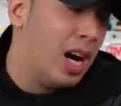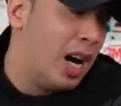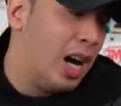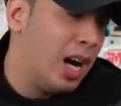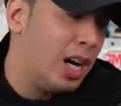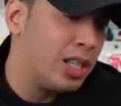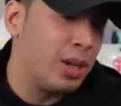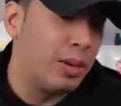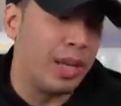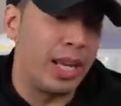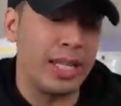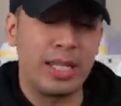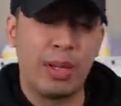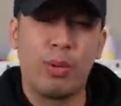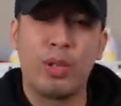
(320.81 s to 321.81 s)
Uh, so
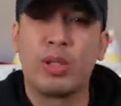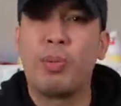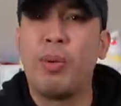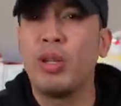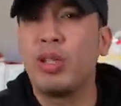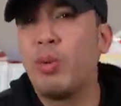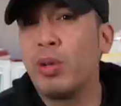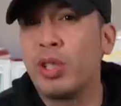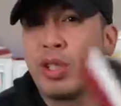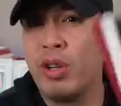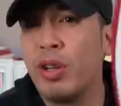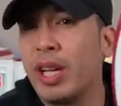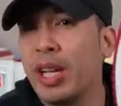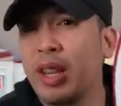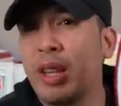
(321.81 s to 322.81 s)
like I said, we're supposedly we're
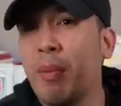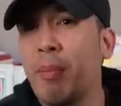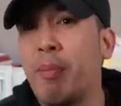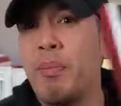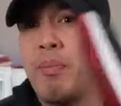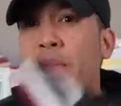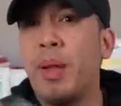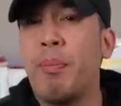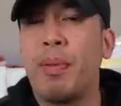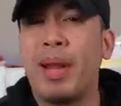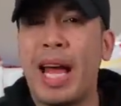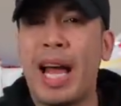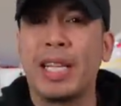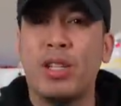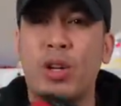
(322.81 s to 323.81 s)
still gonna get the the
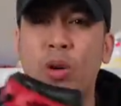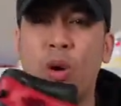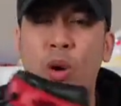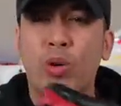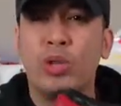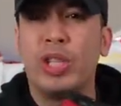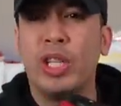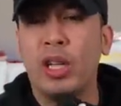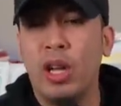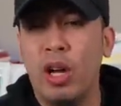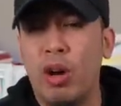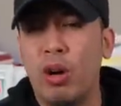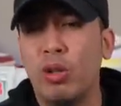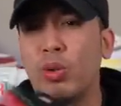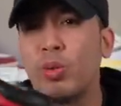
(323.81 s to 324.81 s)
black toe O G
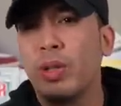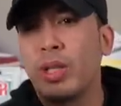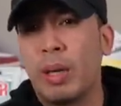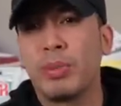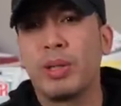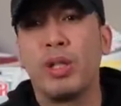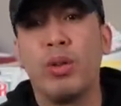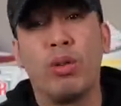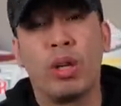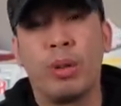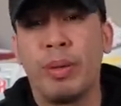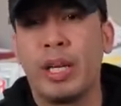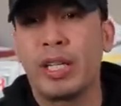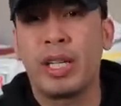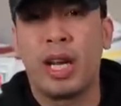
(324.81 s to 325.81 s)
lows, which I'm still gonna
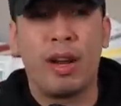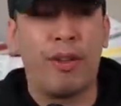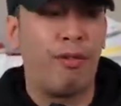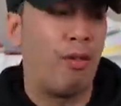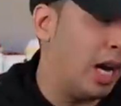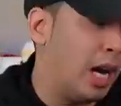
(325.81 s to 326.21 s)
be excited for.